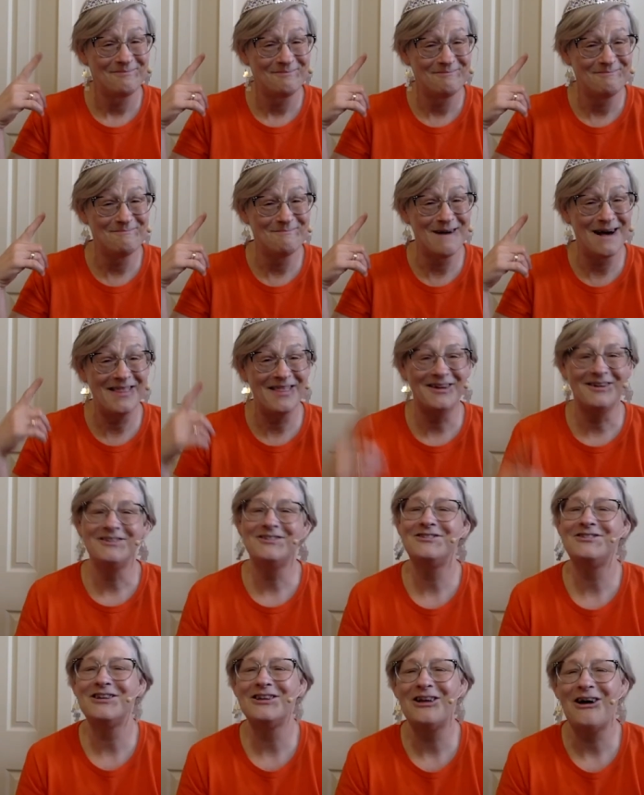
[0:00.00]
mothers
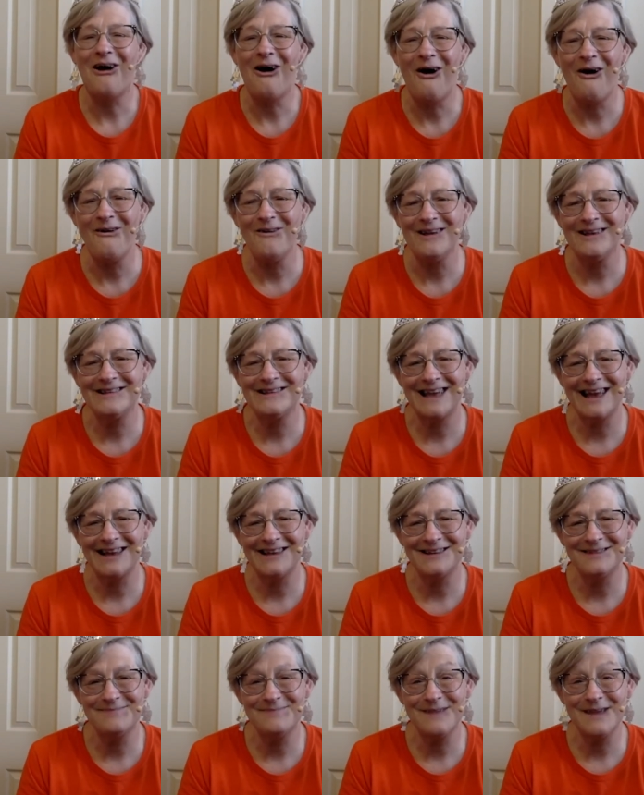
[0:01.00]
should always
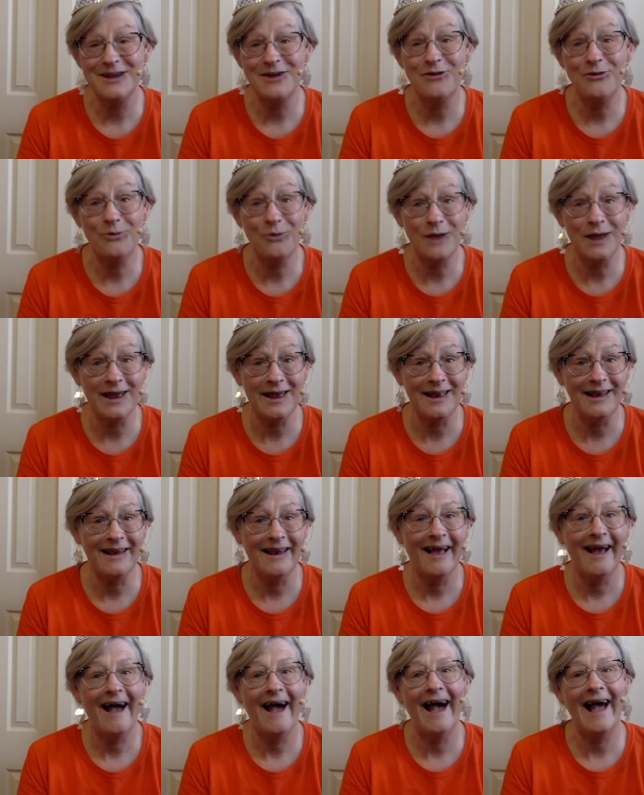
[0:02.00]
get to be
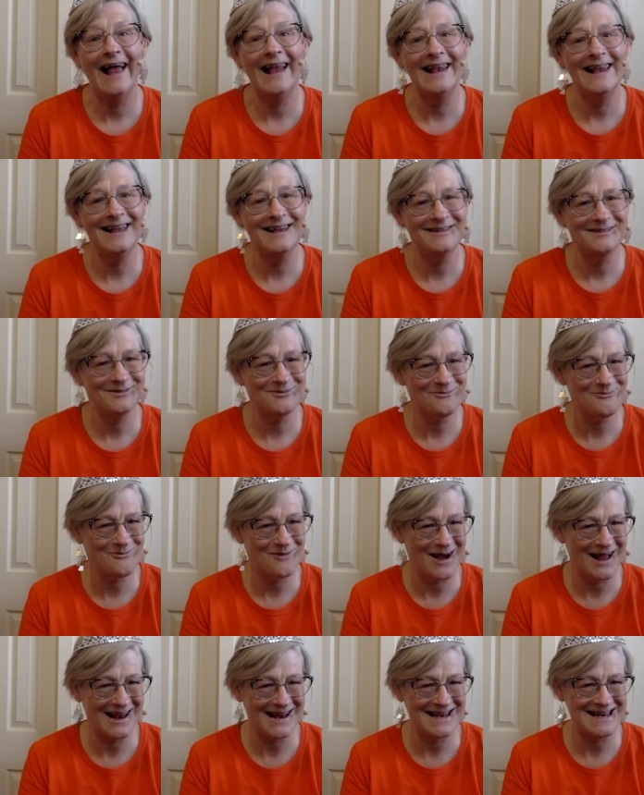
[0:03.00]
queen at least
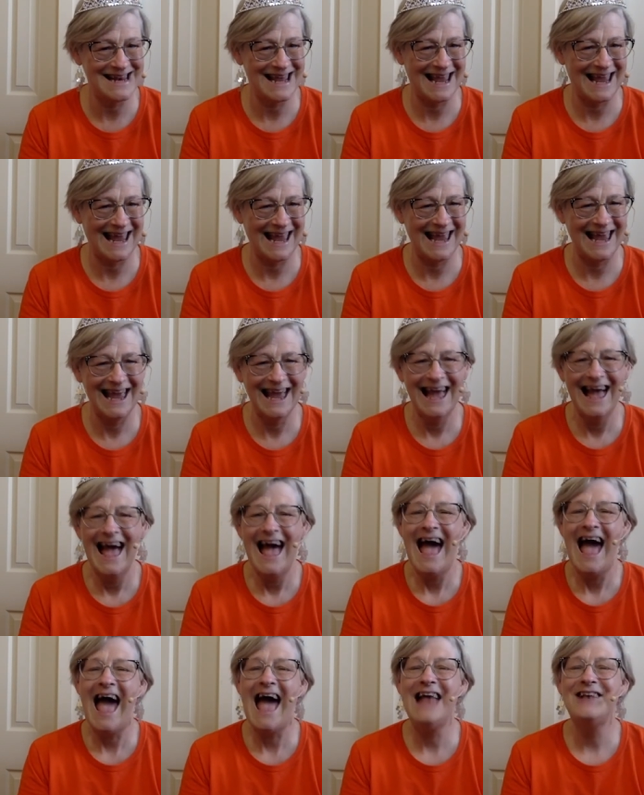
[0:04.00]
one day.
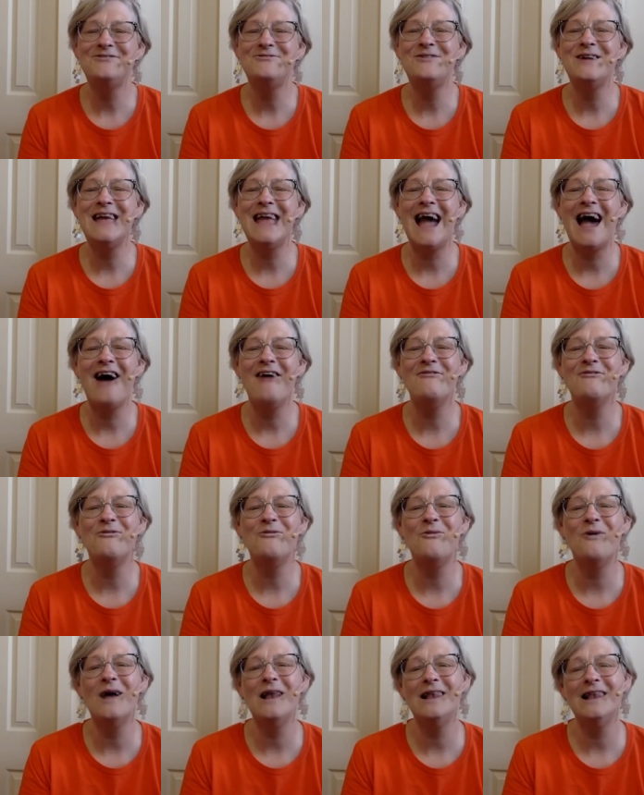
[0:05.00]
And we have
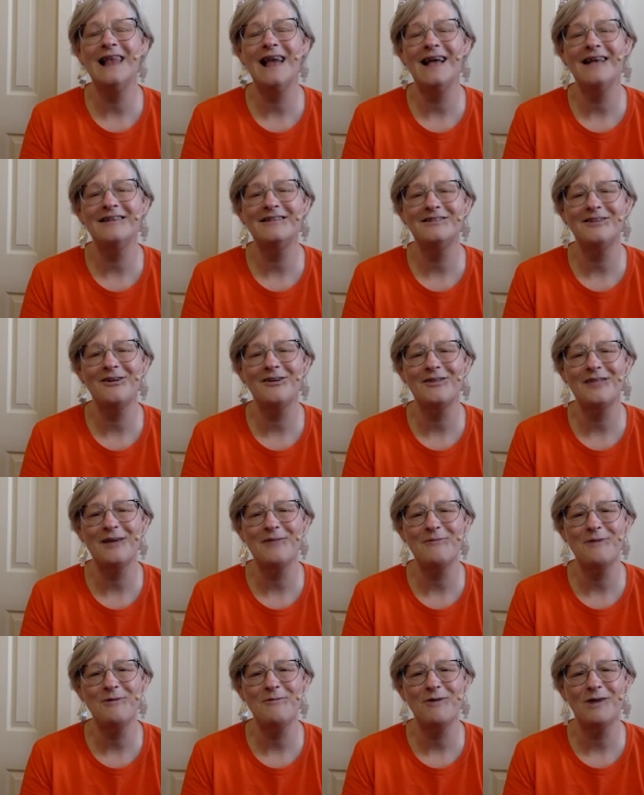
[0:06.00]
one last song
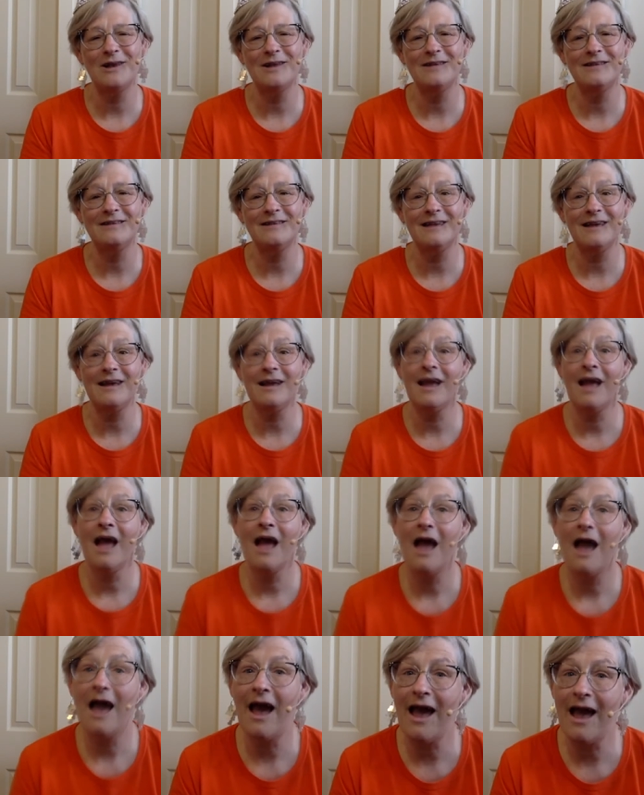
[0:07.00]
that we want to sing.
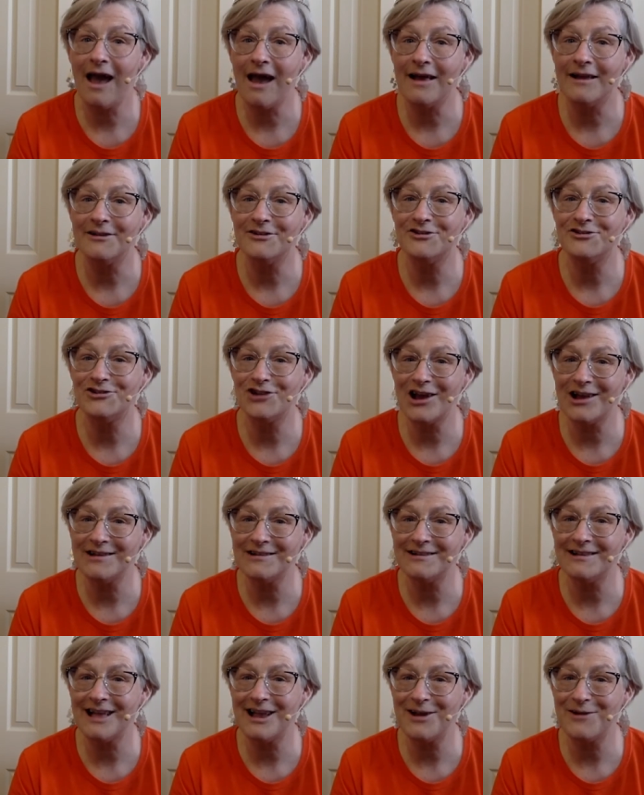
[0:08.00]
And
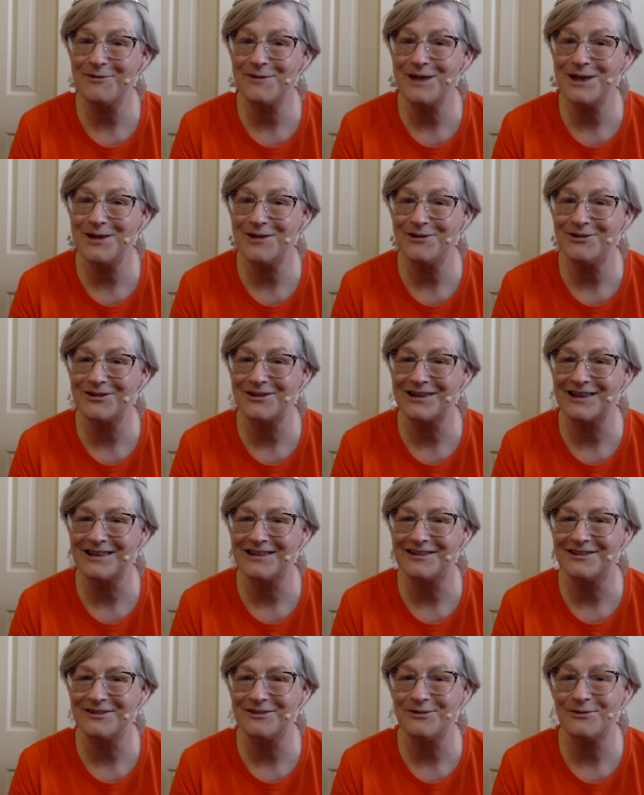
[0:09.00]
just like we usually
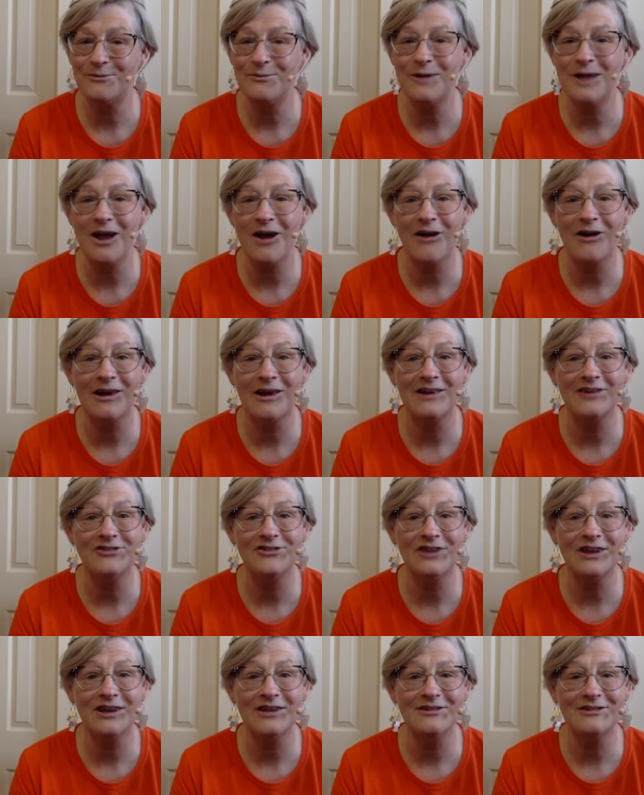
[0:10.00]
do, we are going to
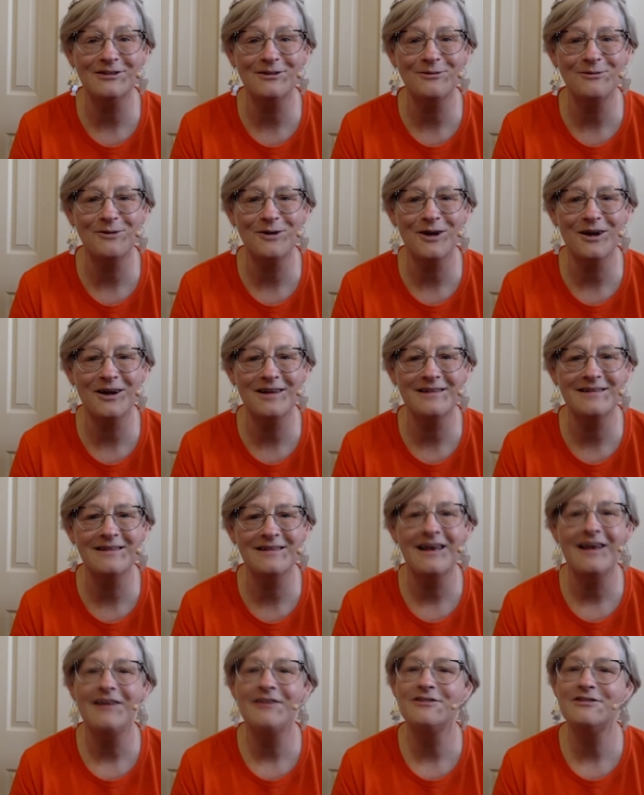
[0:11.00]
change the words
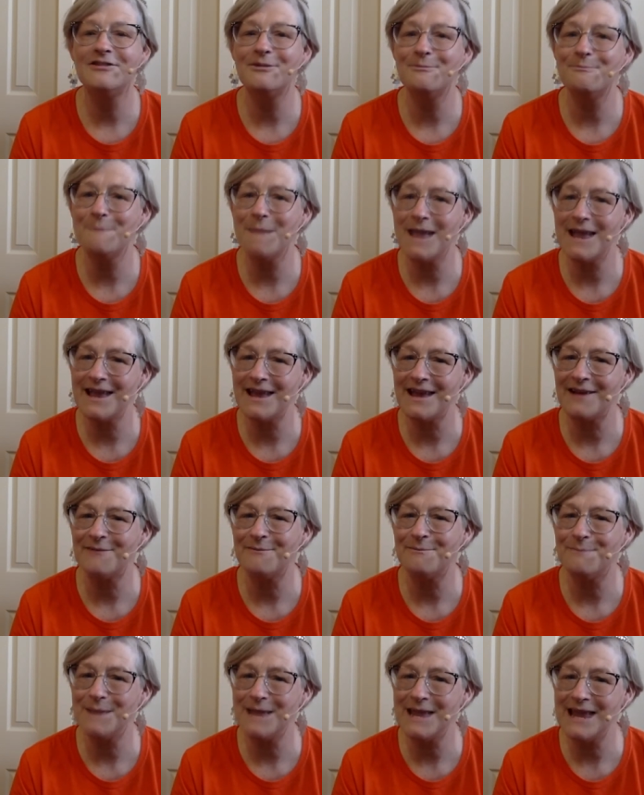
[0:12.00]
to make
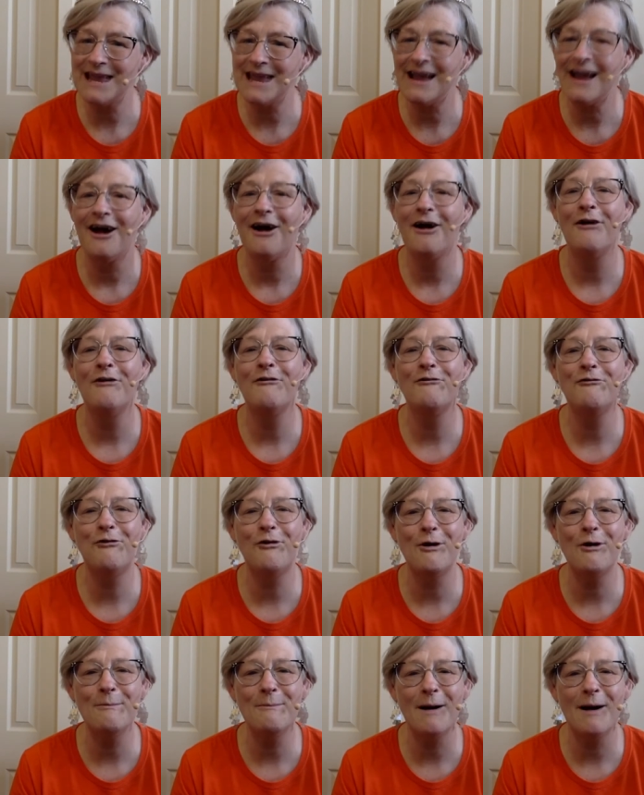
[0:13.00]
it be
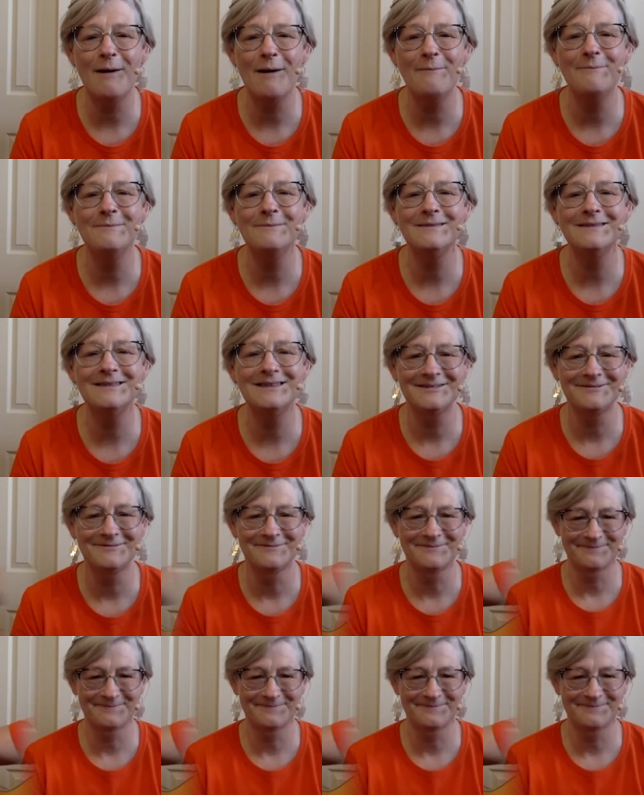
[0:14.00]
for mums.